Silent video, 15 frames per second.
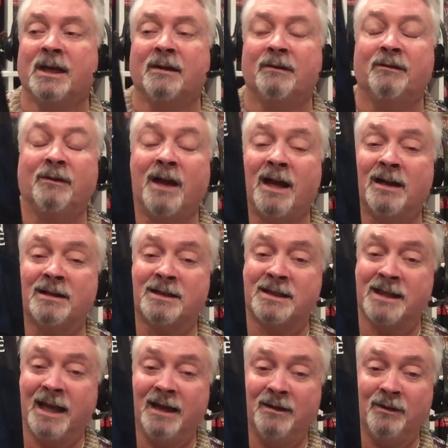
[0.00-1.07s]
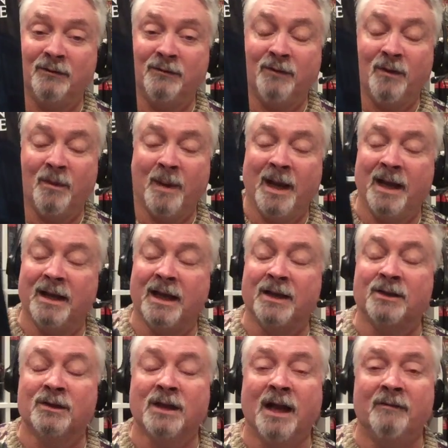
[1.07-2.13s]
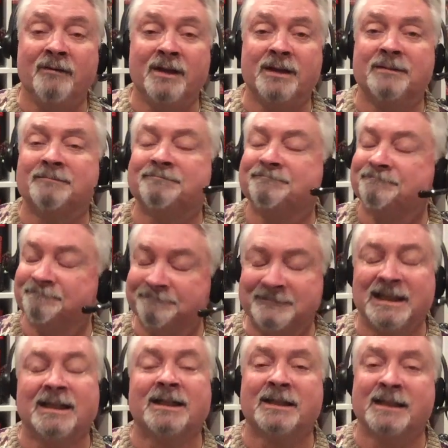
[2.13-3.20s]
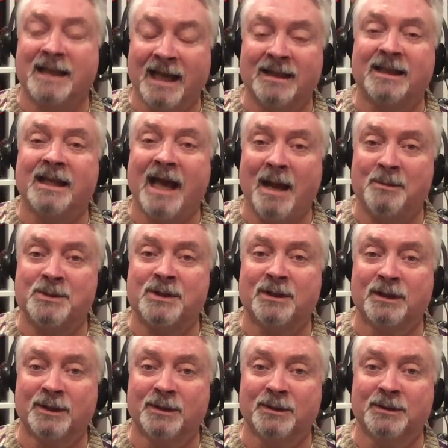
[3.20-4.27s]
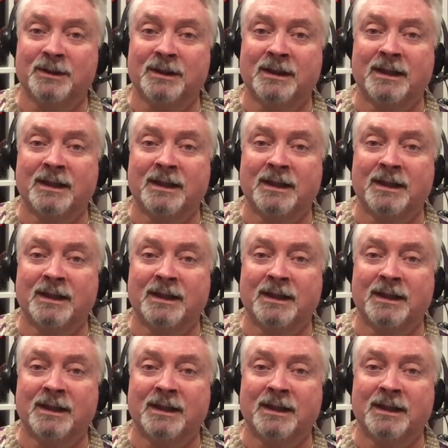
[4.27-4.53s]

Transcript: If you got it in standard format and you love it, get the Absolute.